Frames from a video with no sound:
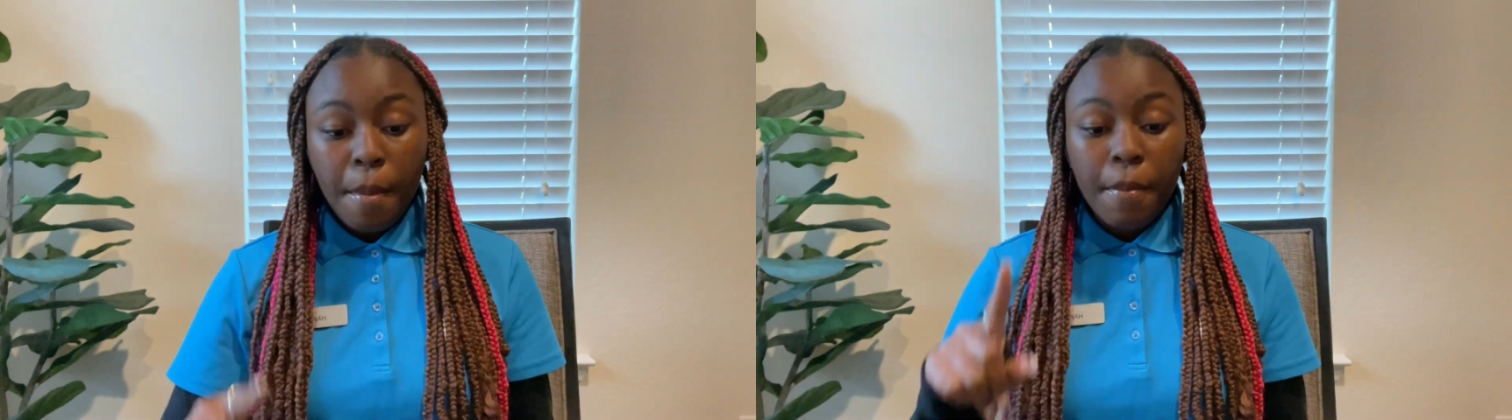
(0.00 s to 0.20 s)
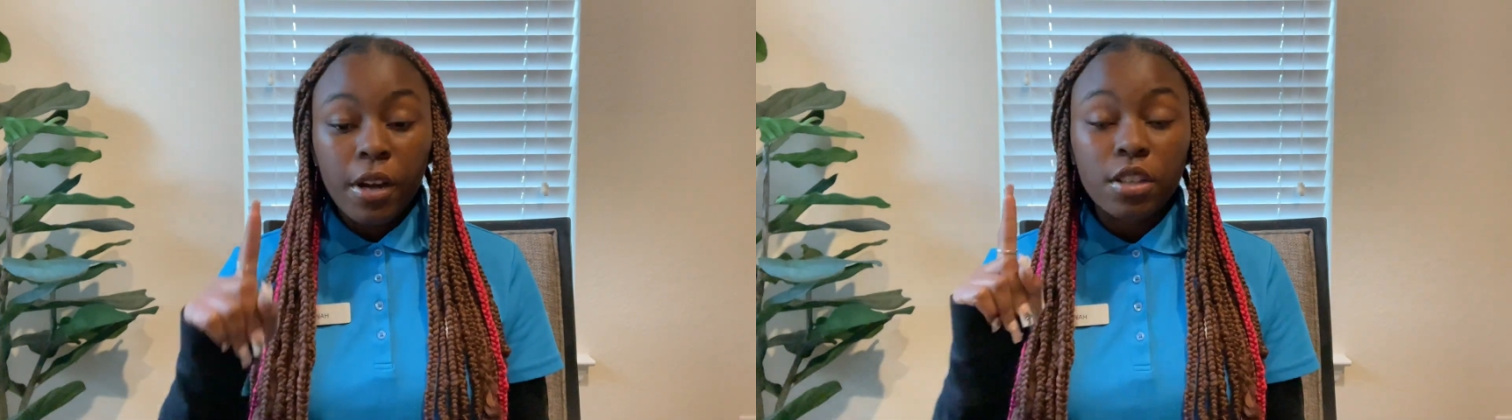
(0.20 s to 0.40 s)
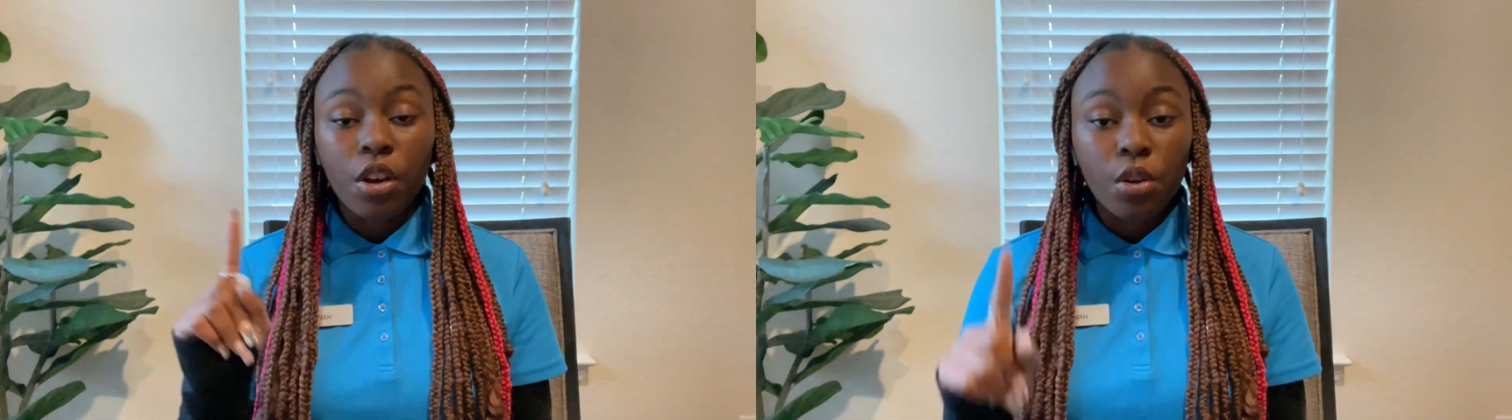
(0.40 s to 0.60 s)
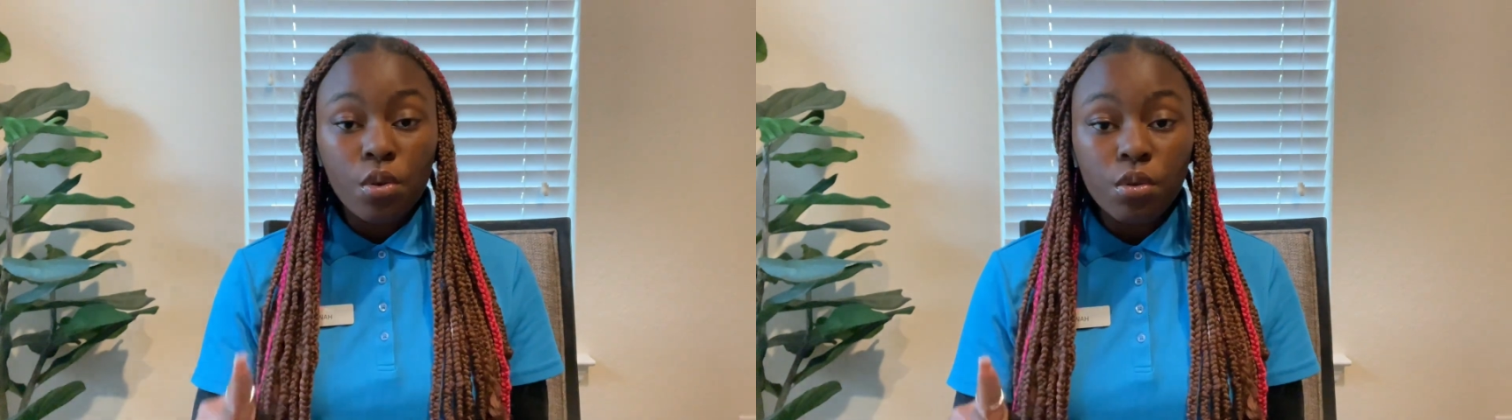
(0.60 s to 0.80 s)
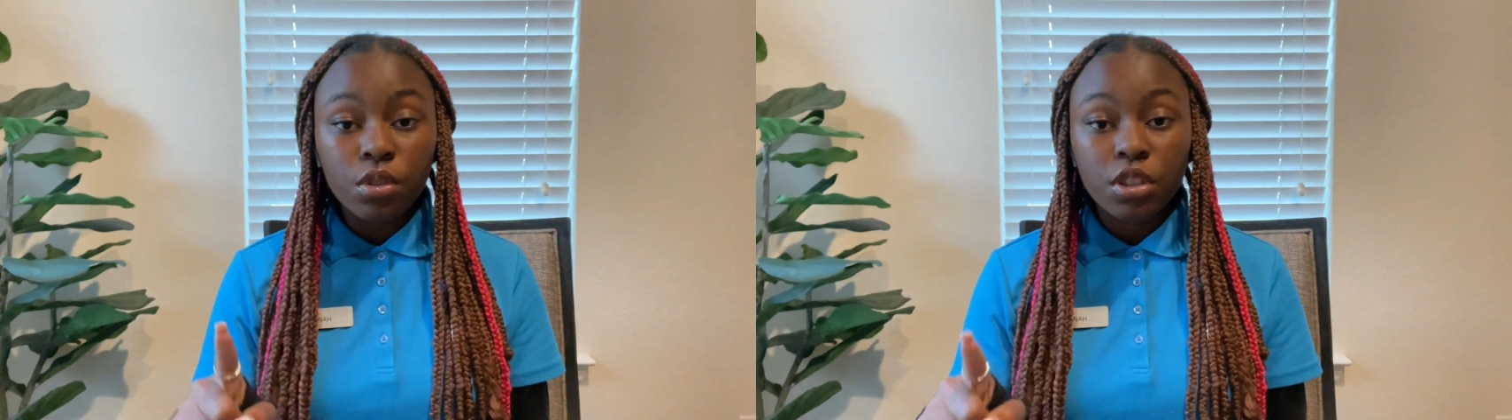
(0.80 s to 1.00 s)
but a
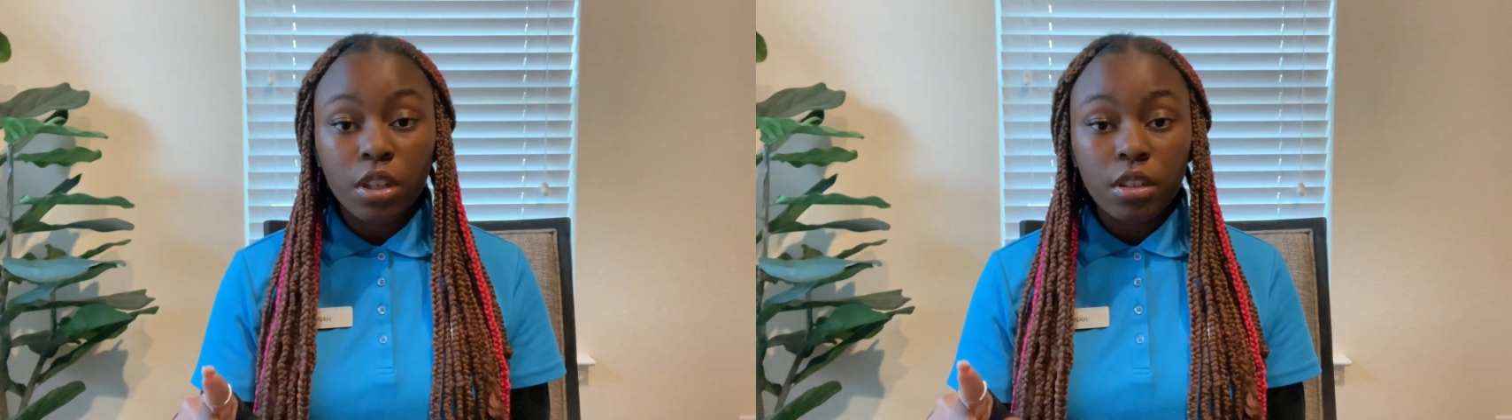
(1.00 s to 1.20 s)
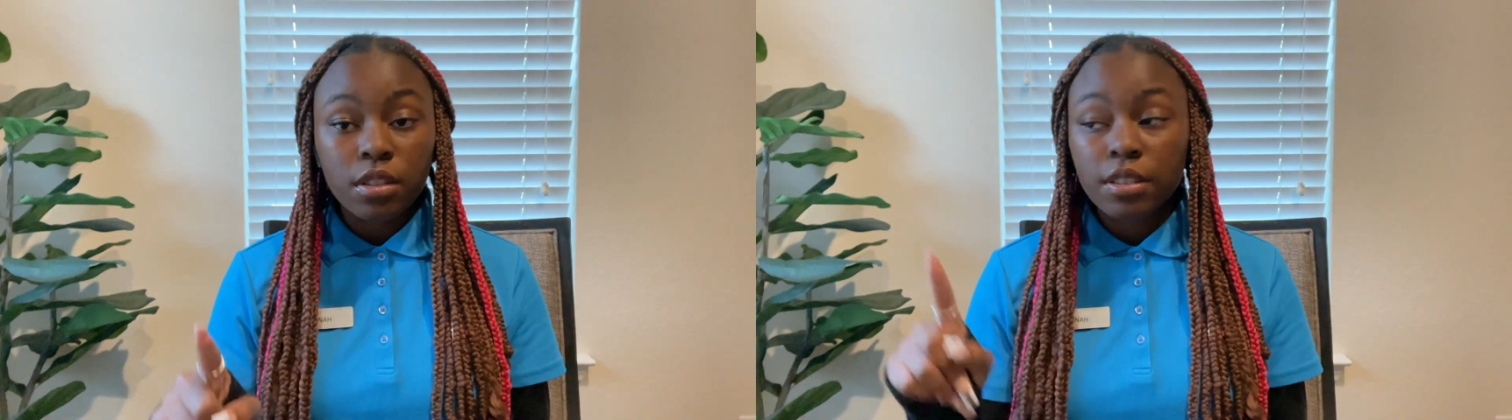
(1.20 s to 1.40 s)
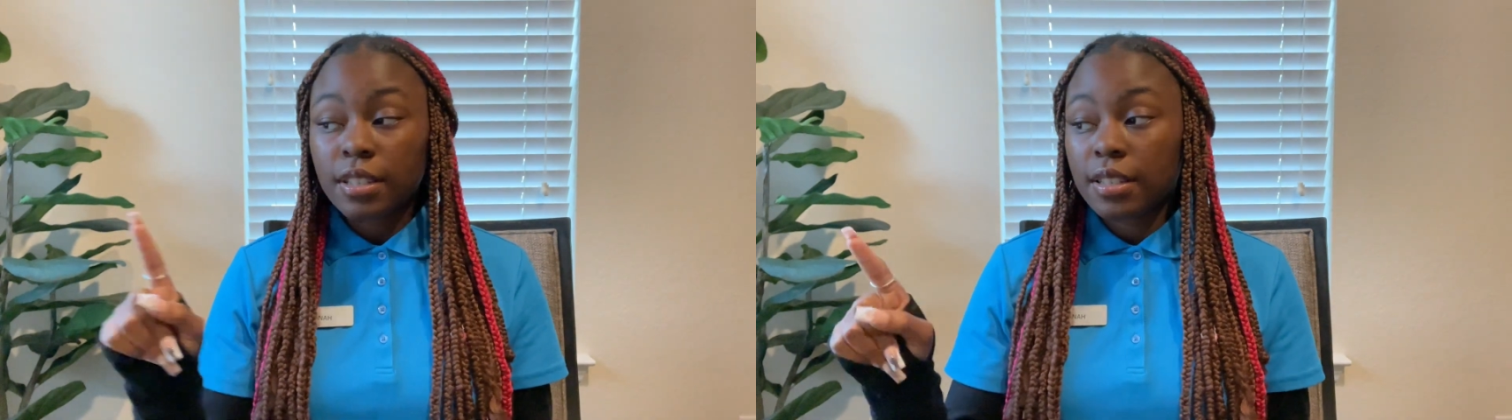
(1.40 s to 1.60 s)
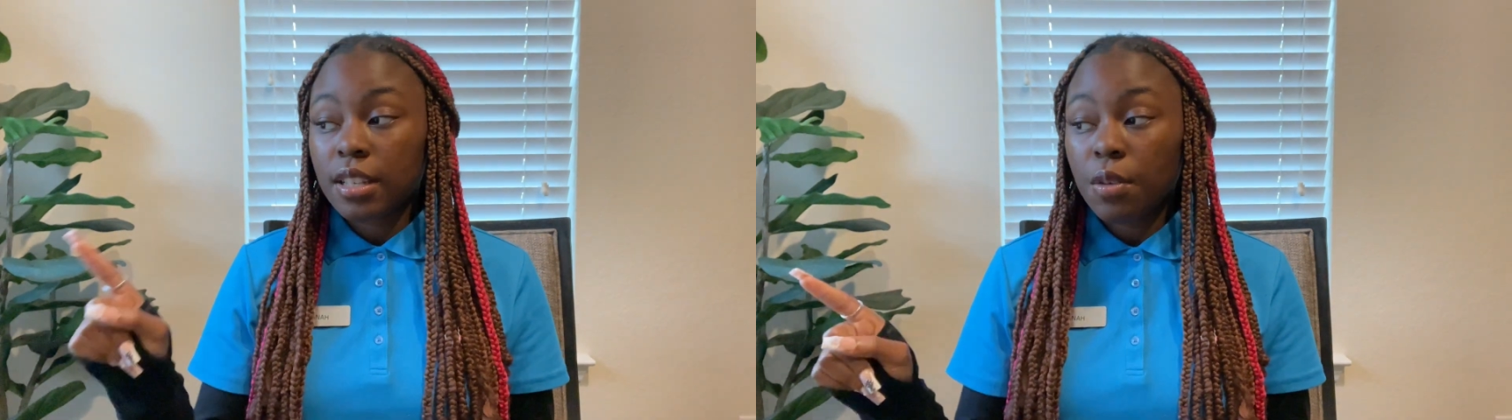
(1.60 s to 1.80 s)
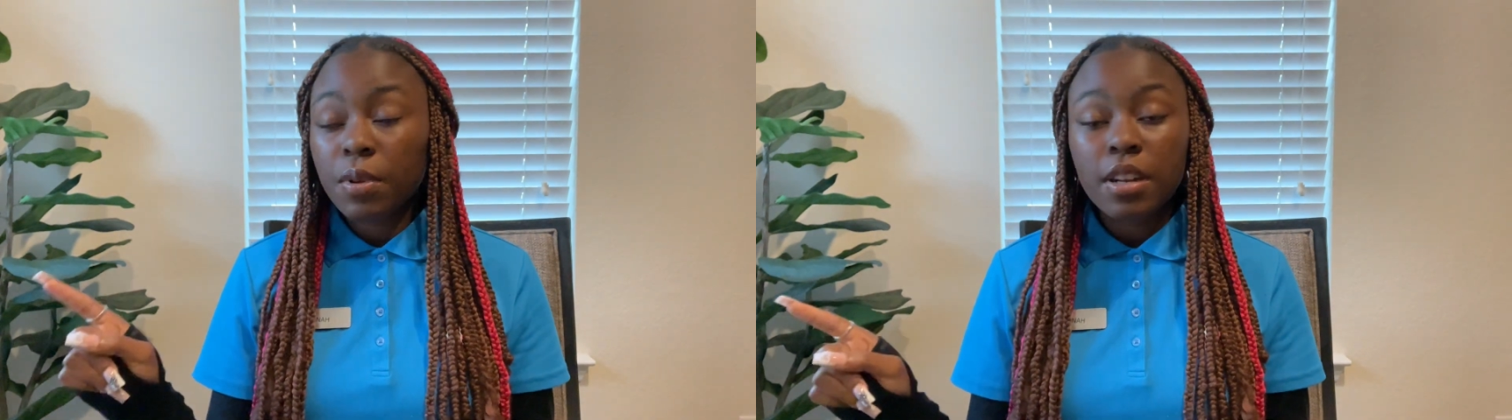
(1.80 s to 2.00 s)
Google search to
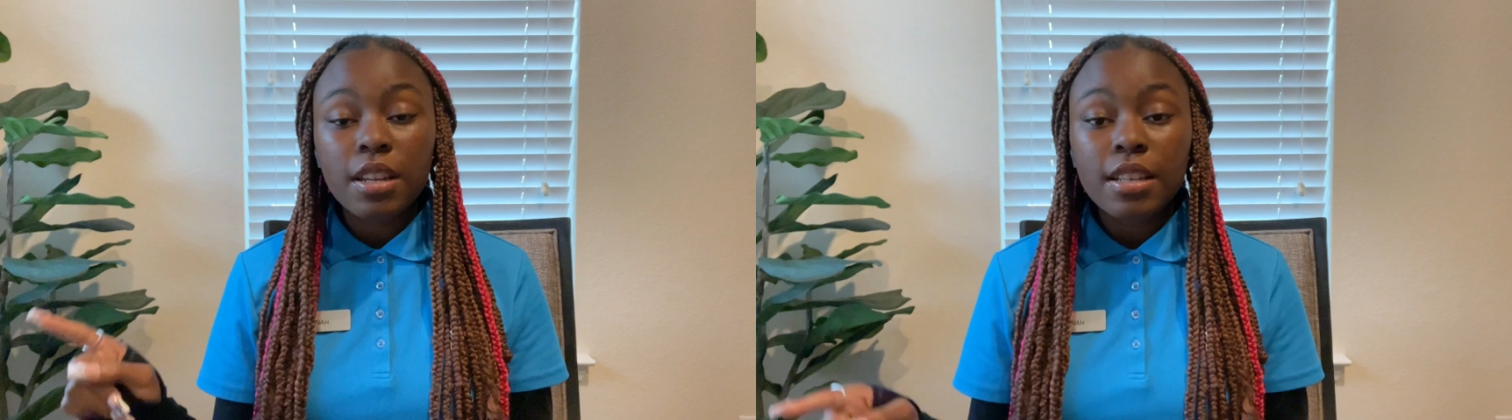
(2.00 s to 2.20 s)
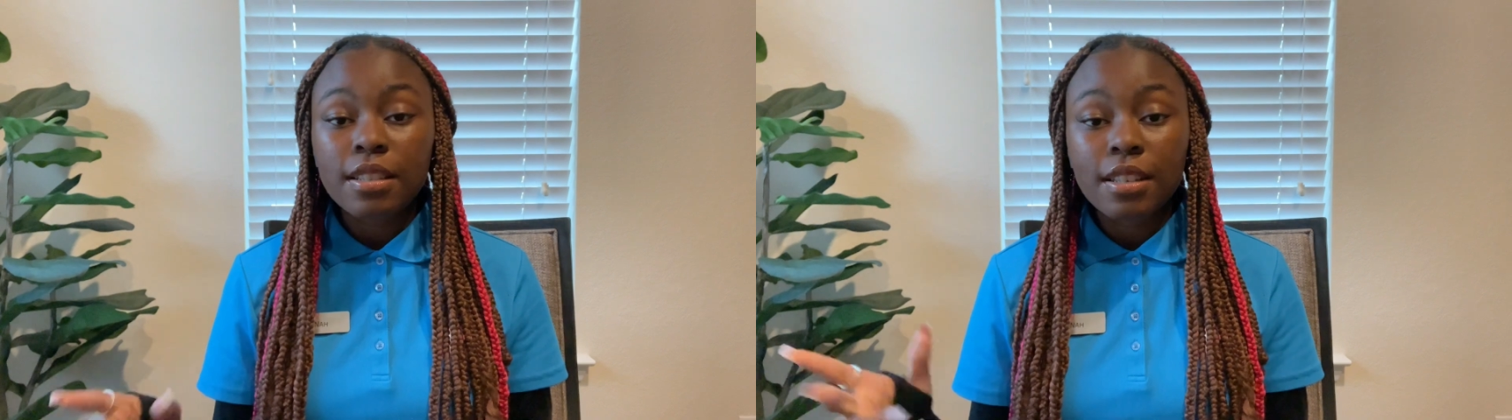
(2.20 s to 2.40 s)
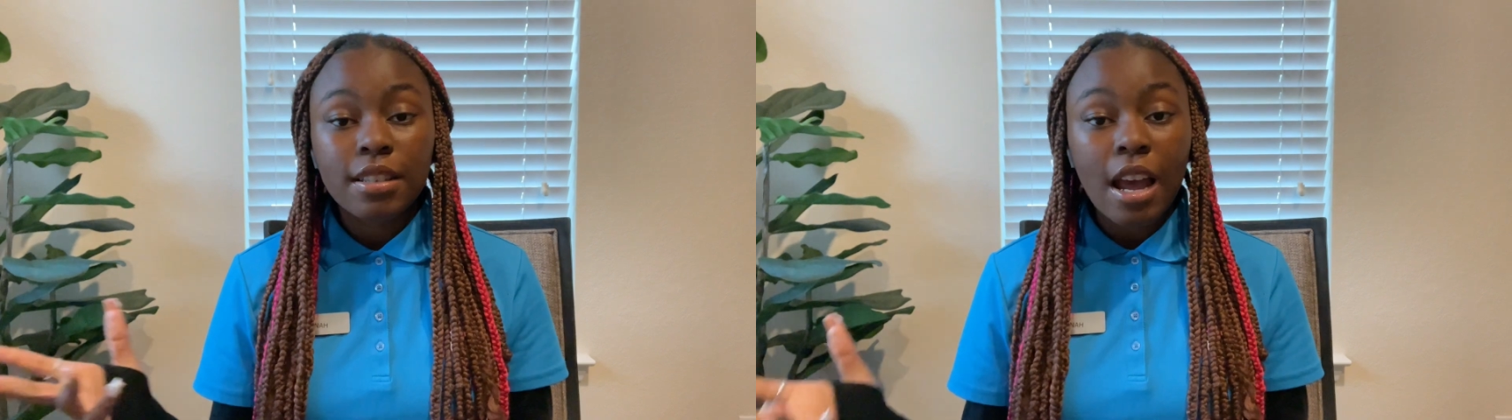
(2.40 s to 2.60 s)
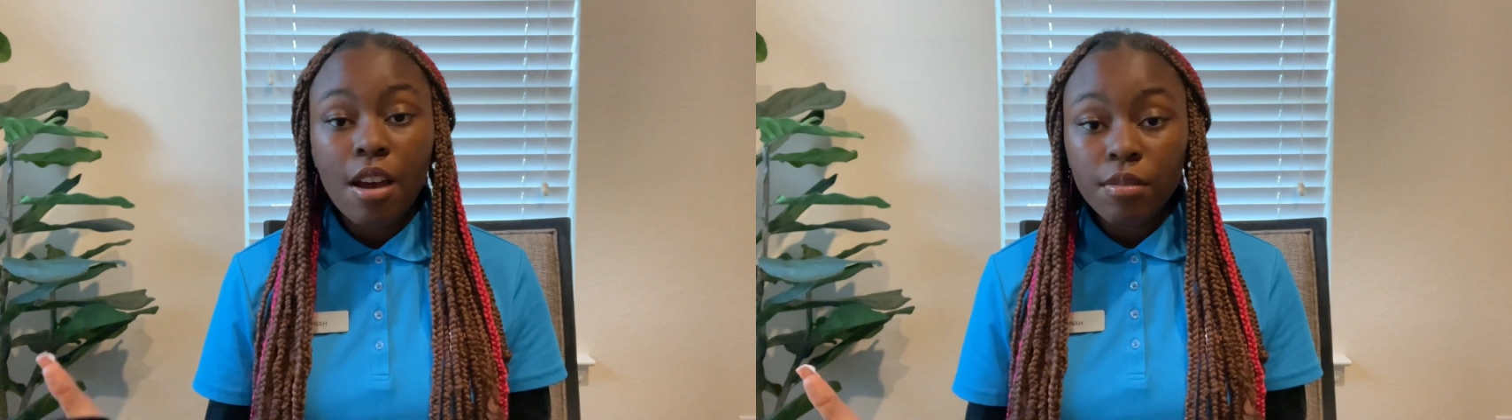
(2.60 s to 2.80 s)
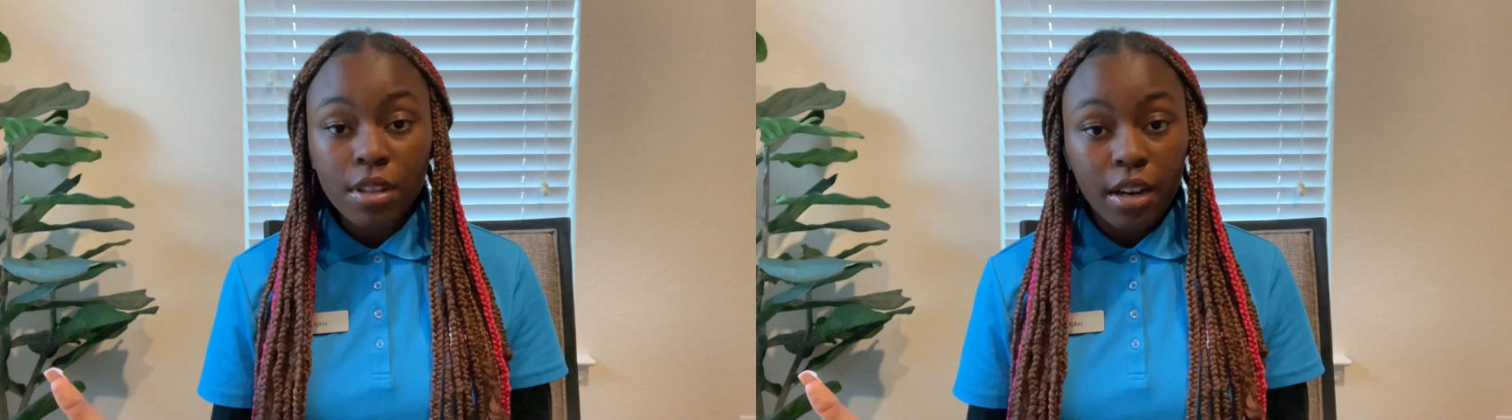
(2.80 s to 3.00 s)
see what it is that's
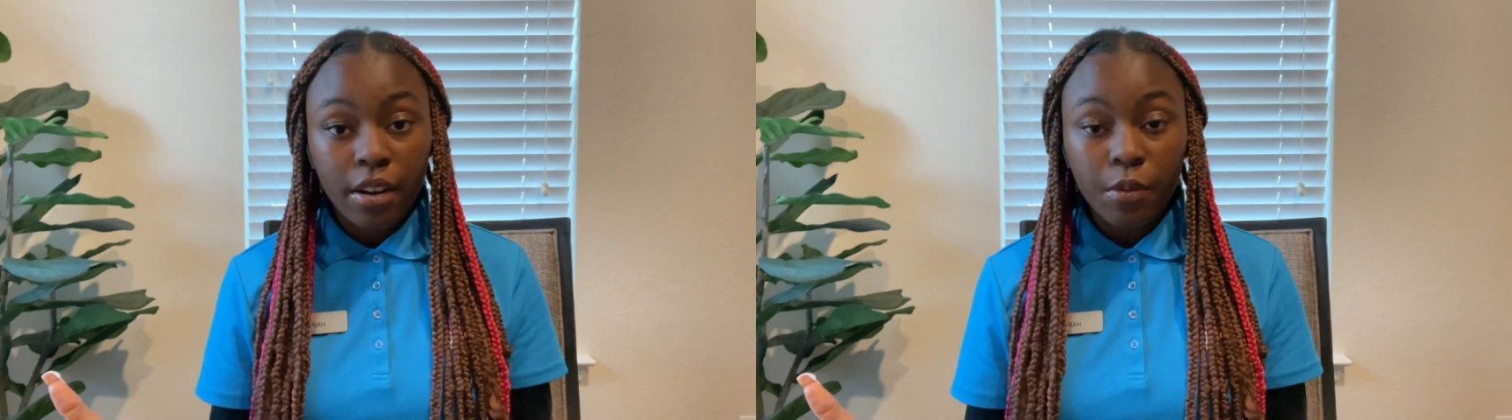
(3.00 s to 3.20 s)
out there.